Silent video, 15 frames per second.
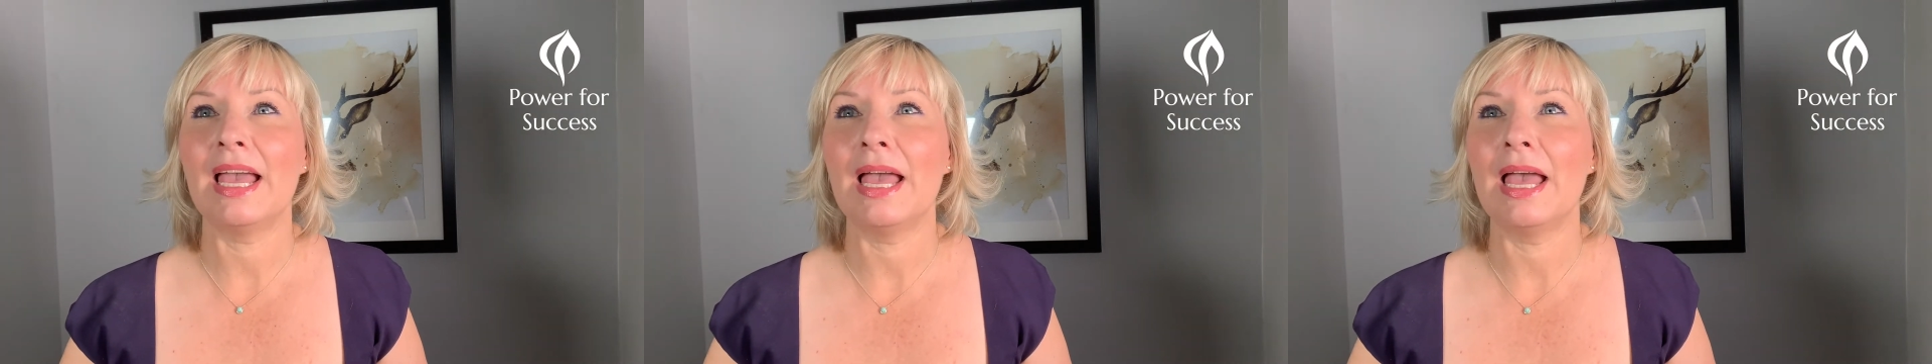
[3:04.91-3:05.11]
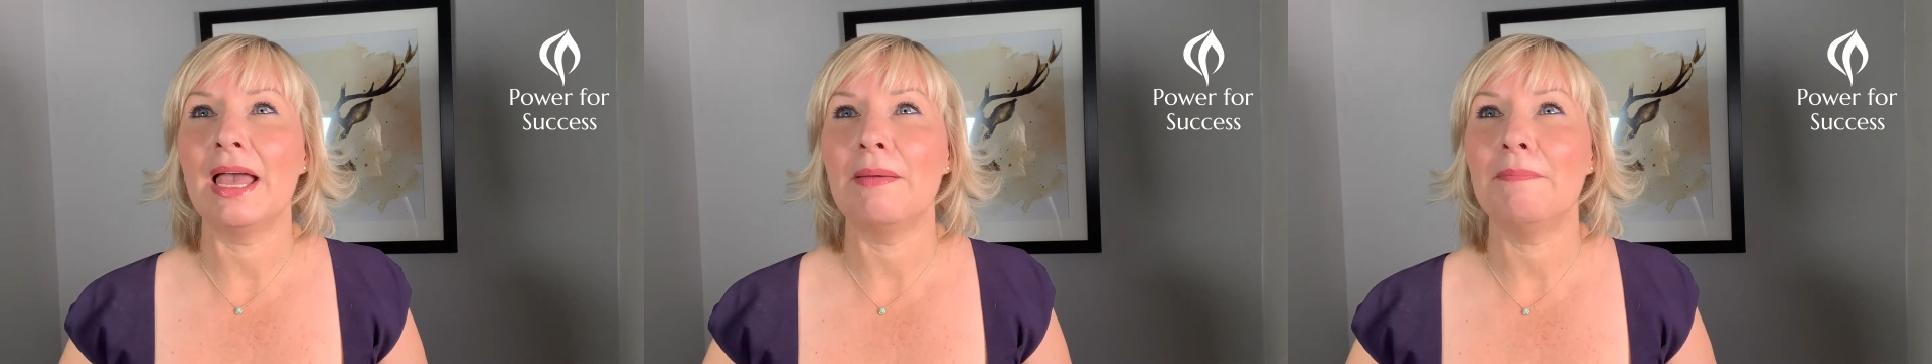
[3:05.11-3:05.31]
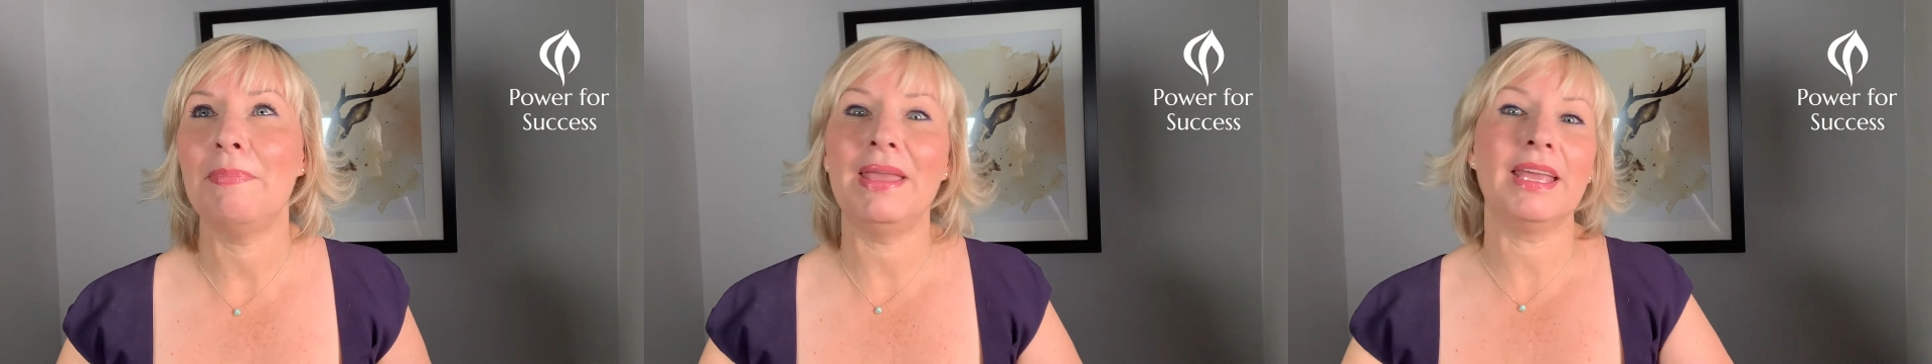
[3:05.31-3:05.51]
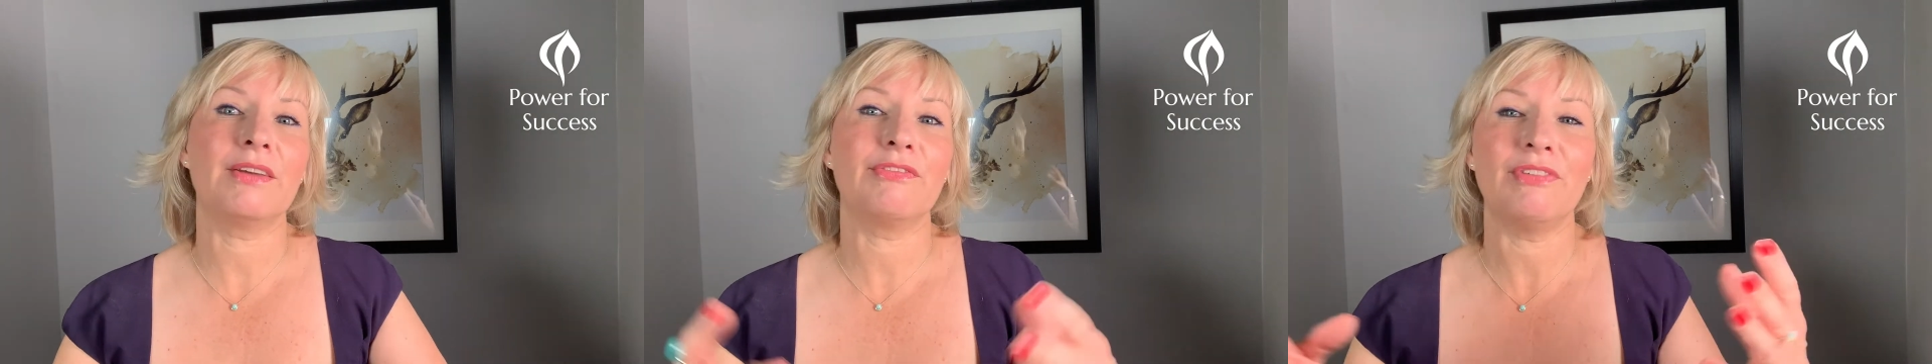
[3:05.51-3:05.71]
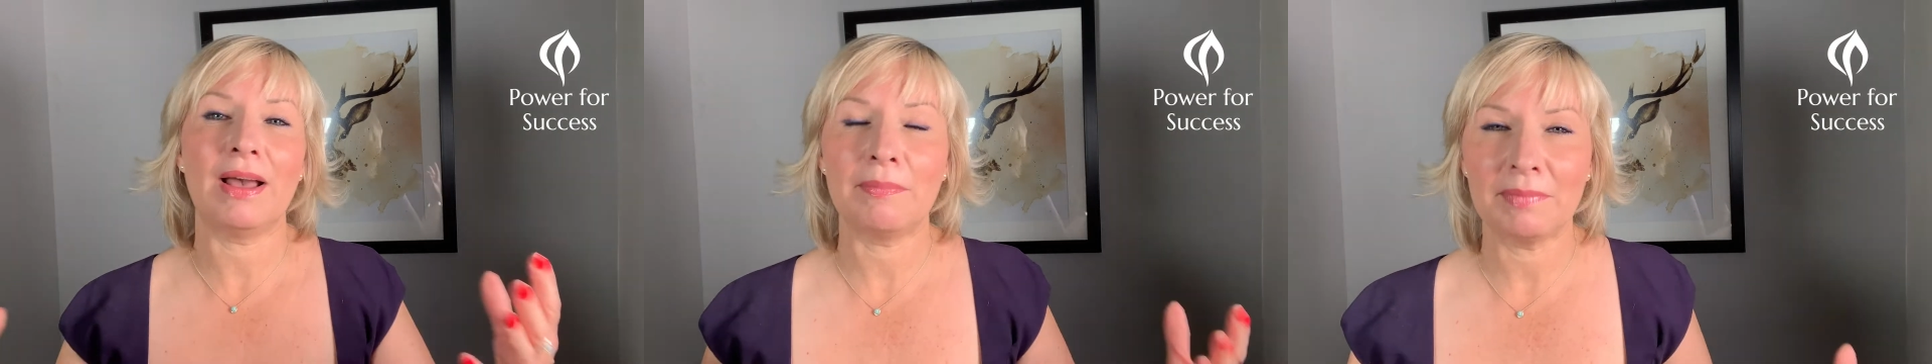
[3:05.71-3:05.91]
a big
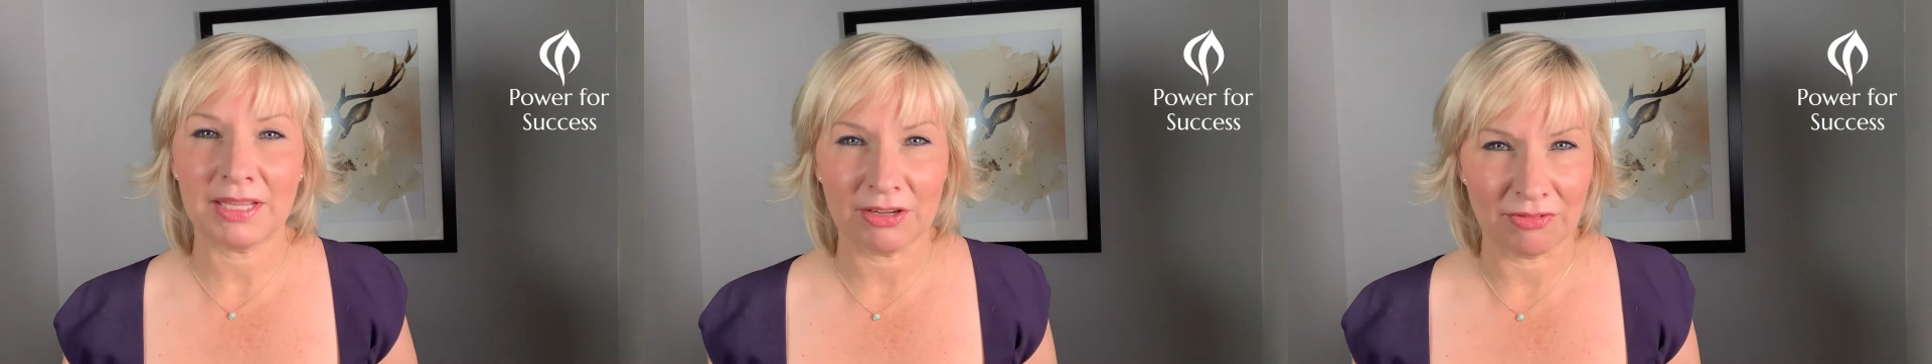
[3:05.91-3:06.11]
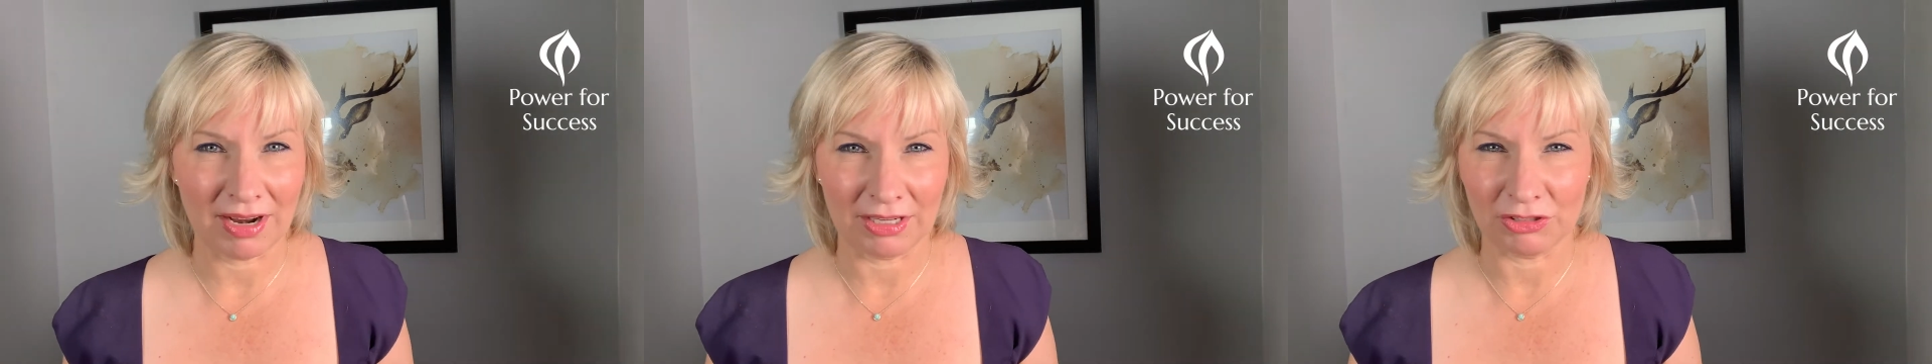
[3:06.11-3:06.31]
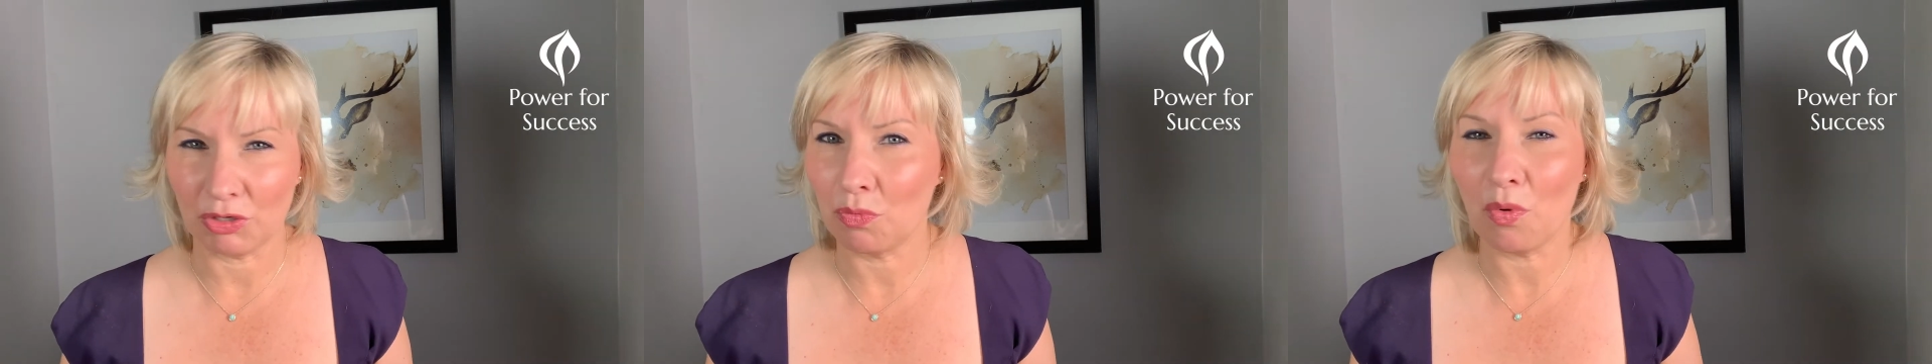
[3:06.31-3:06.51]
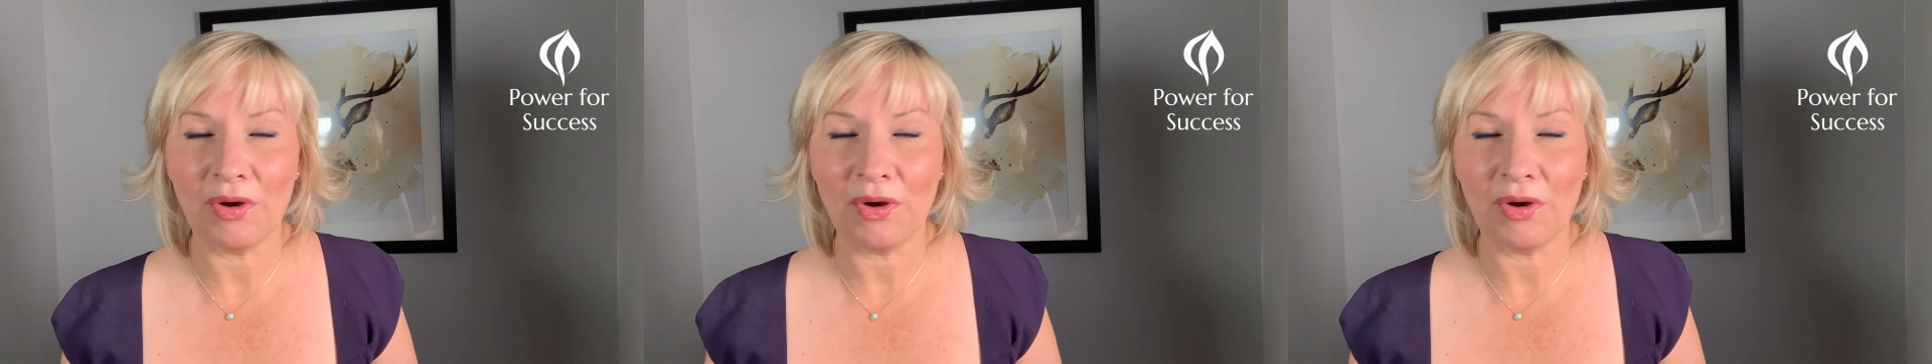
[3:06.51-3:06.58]
family around you?